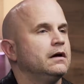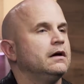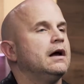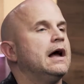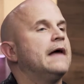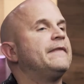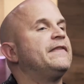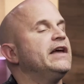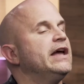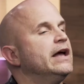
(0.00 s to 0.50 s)

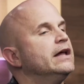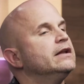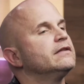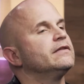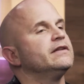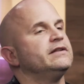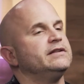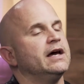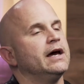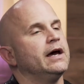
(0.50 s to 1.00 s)
At the end of
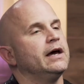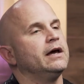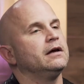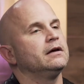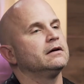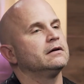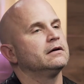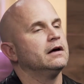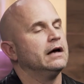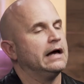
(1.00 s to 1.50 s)
the day,
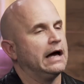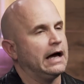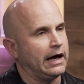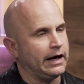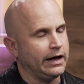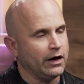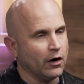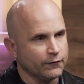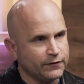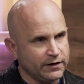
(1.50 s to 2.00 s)
a
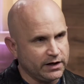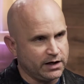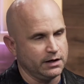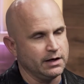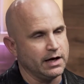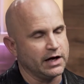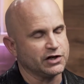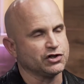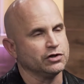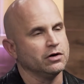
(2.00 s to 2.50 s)
healthy
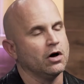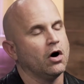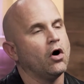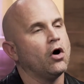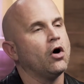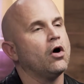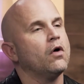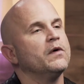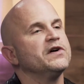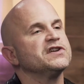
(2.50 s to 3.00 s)
connection
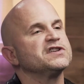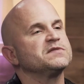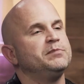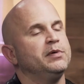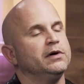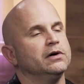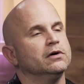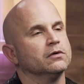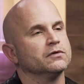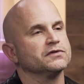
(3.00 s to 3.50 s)
always
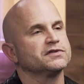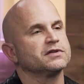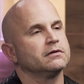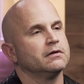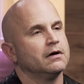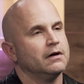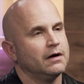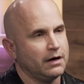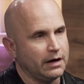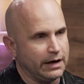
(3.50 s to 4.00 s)
builds
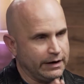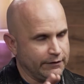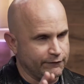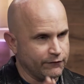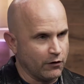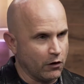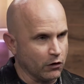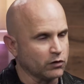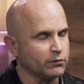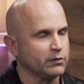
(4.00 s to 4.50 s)
a
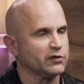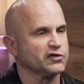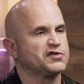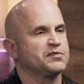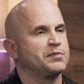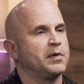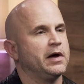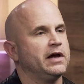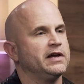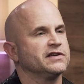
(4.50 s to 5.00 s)
vulnerable
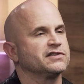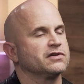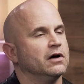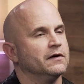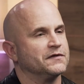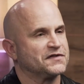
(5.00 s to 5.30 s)
space of